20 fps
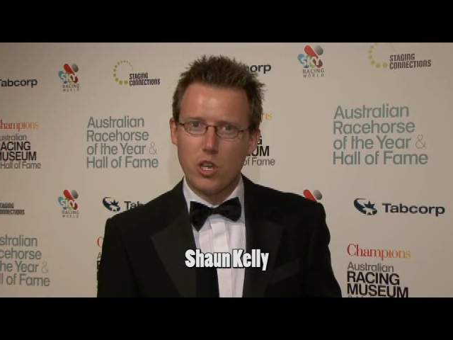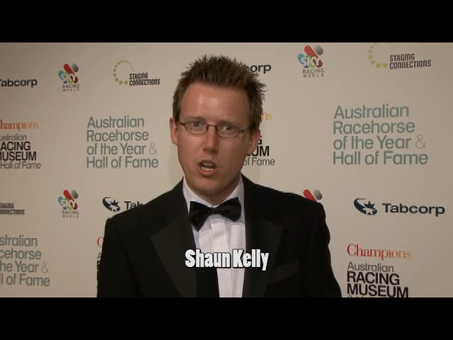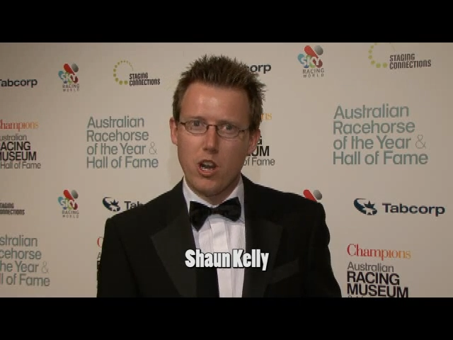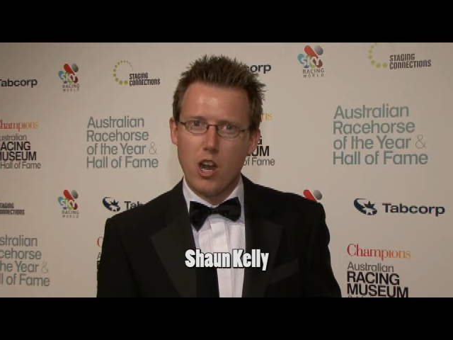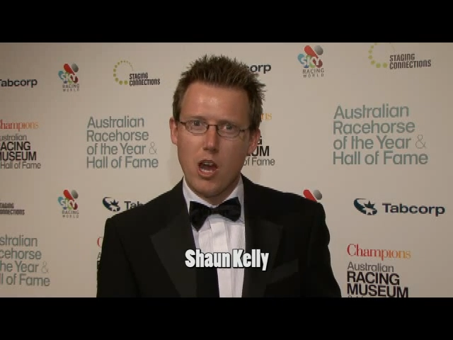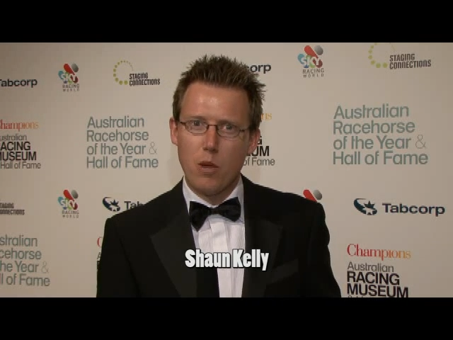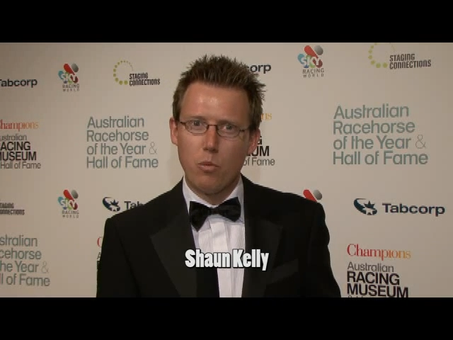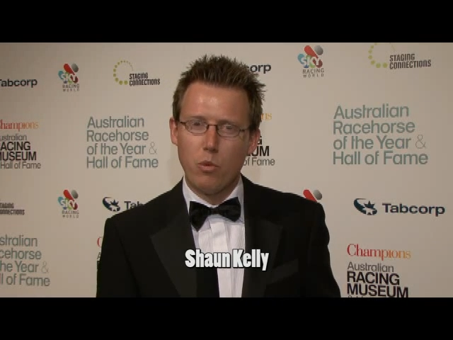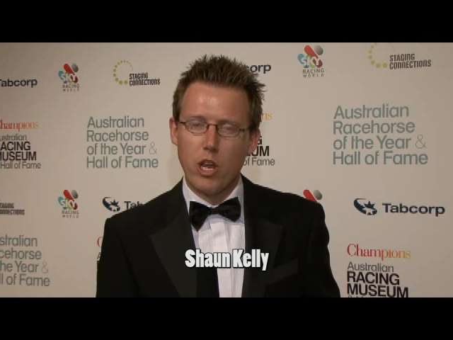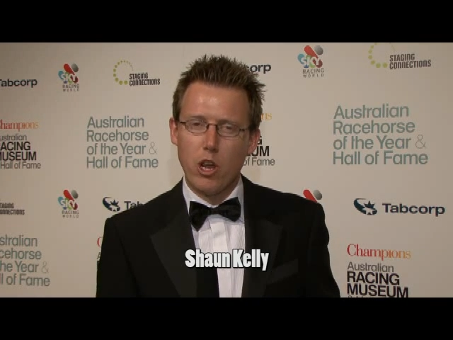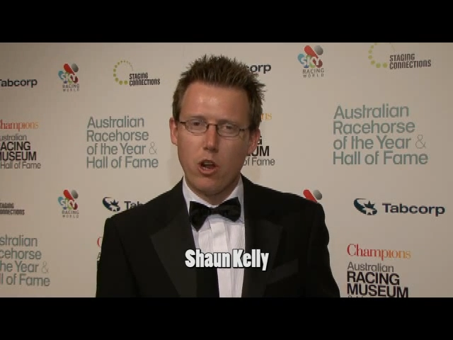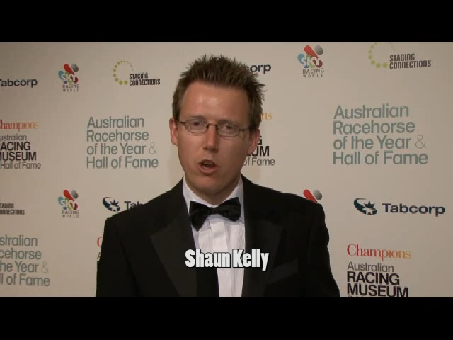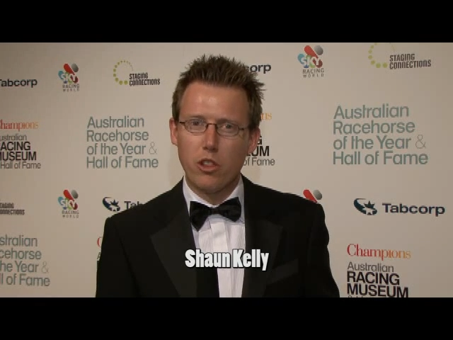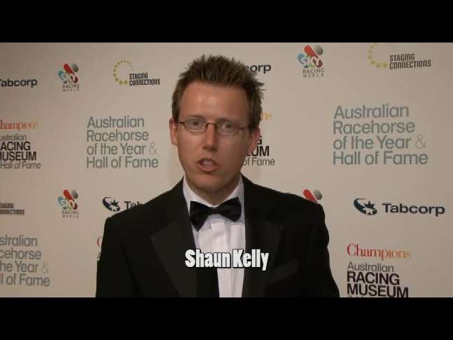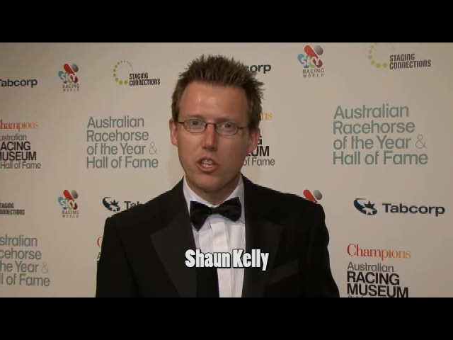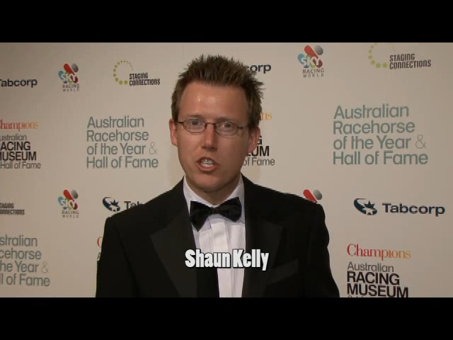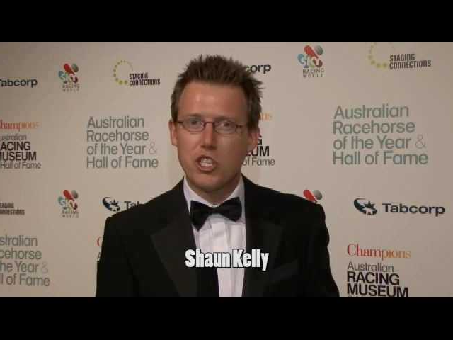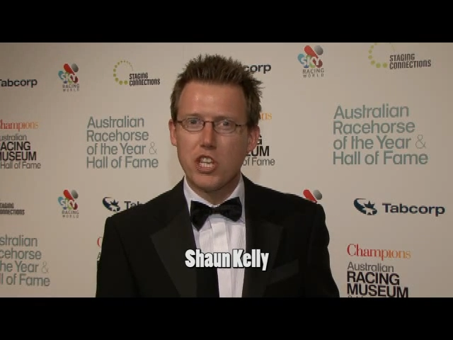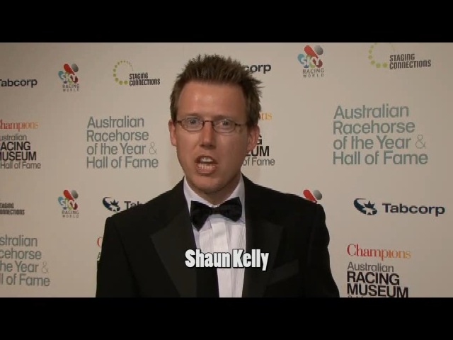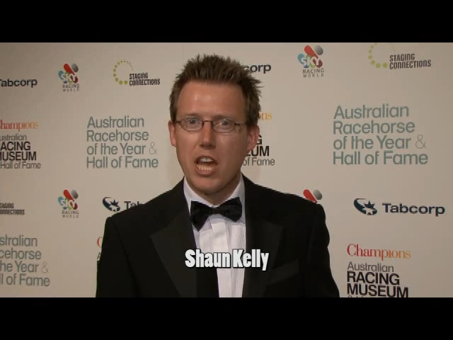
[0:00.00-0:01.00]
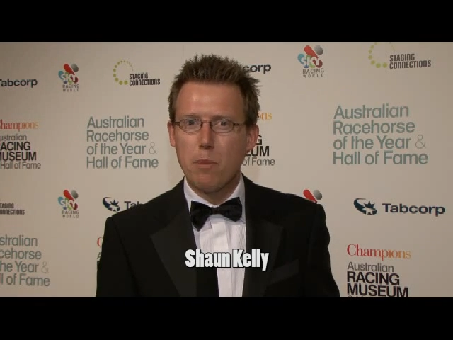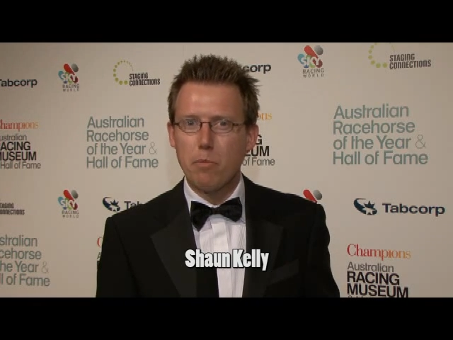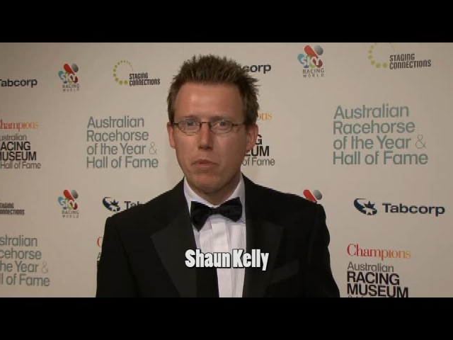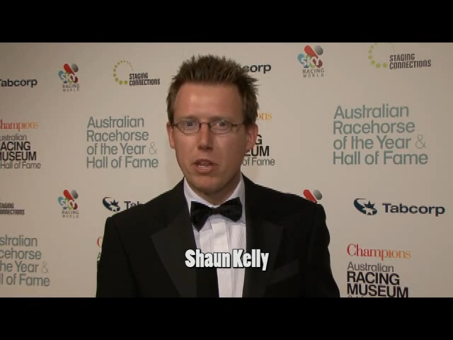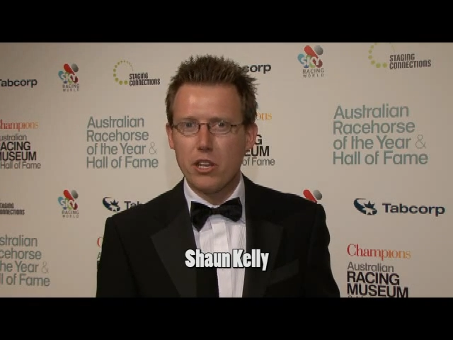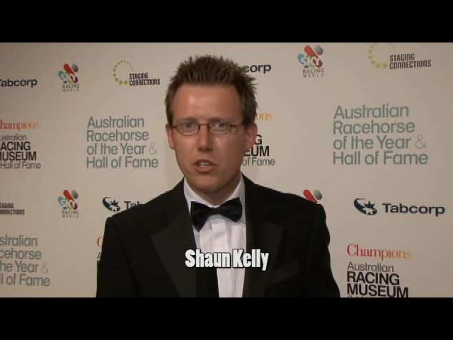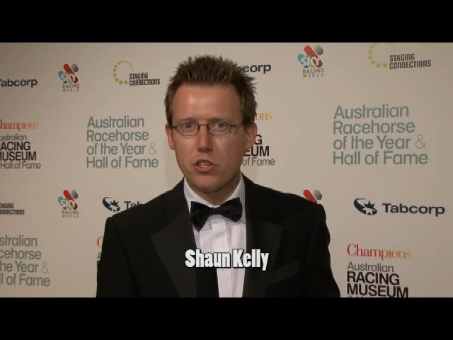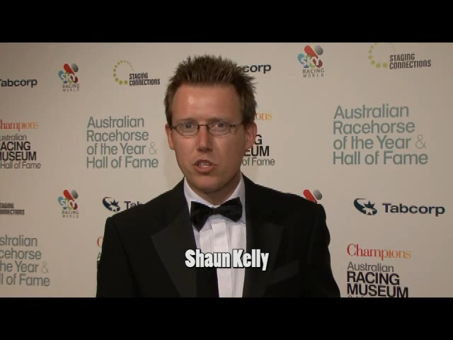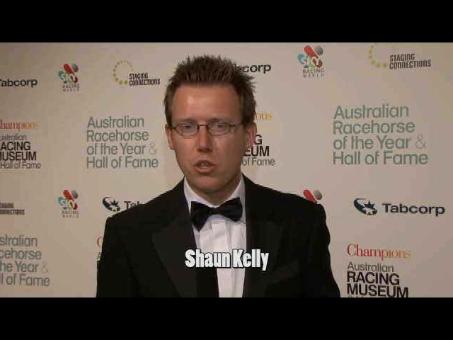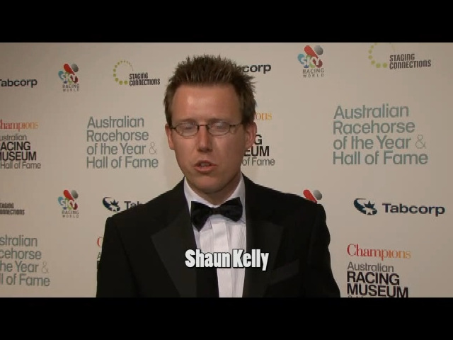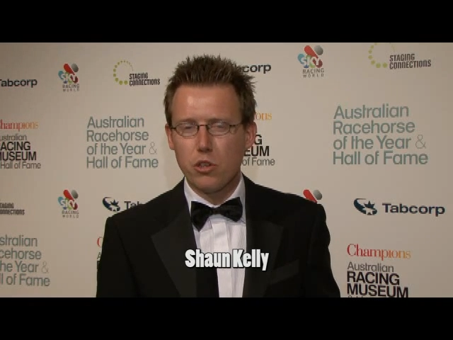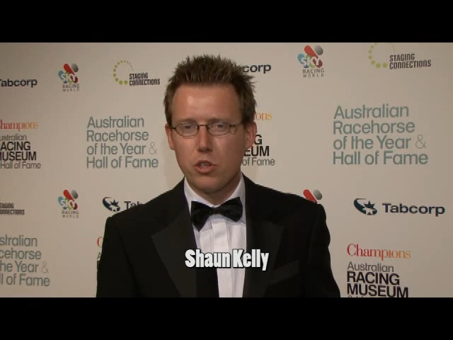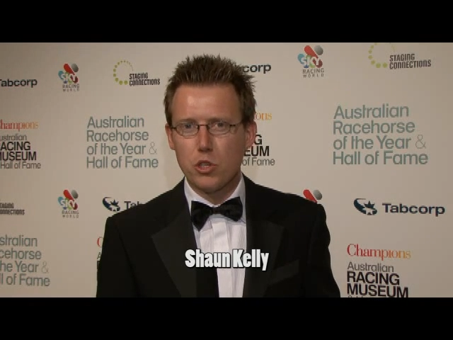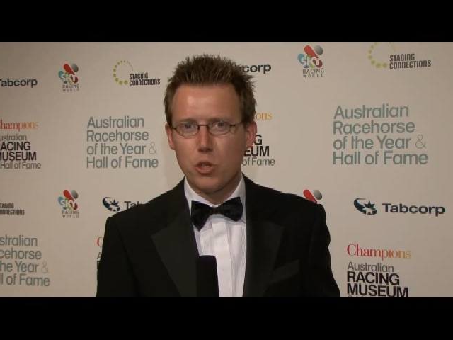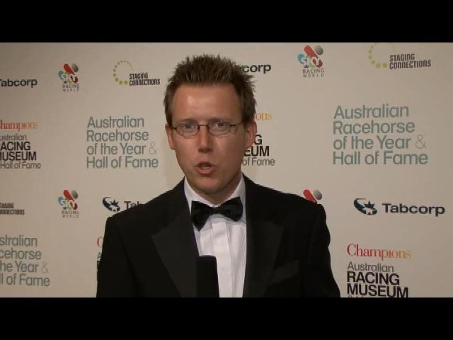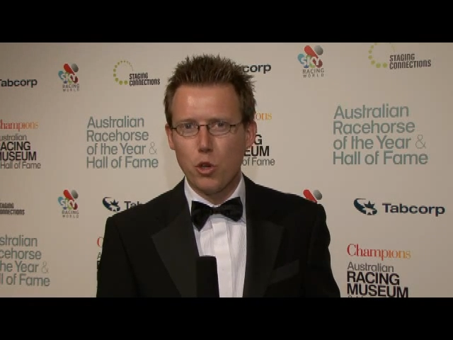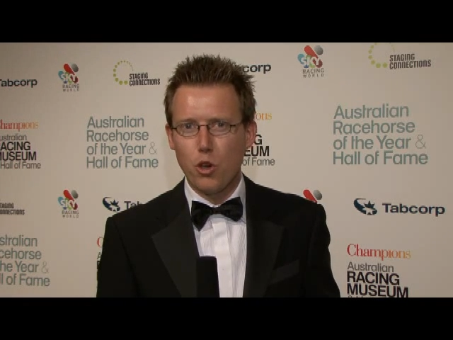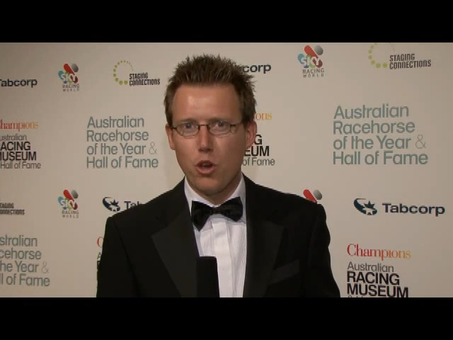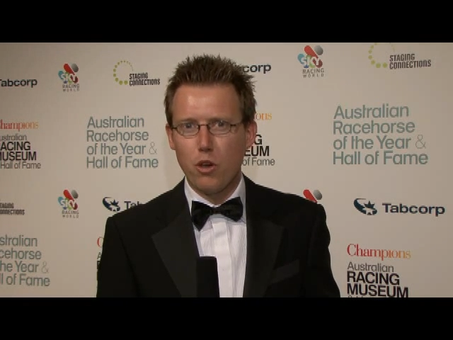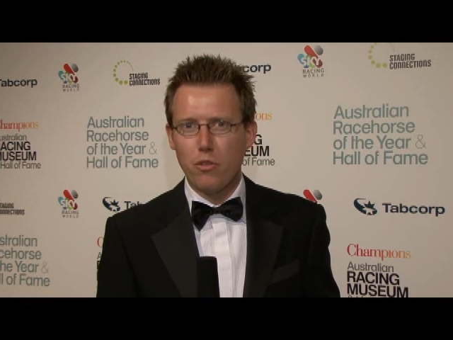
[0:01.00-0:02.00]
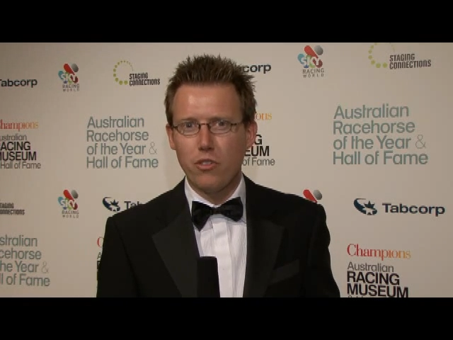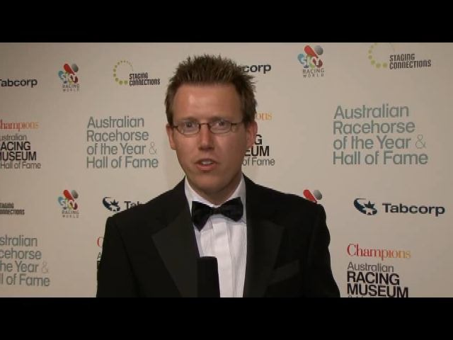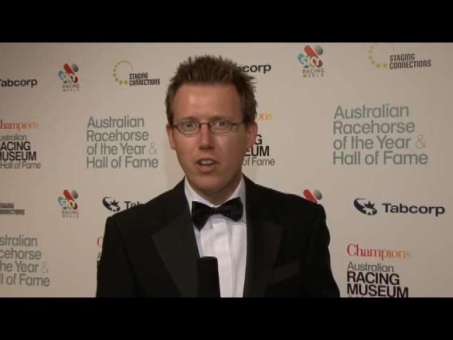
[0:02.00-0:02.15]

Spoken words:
Tonight we honour the champions of the turf,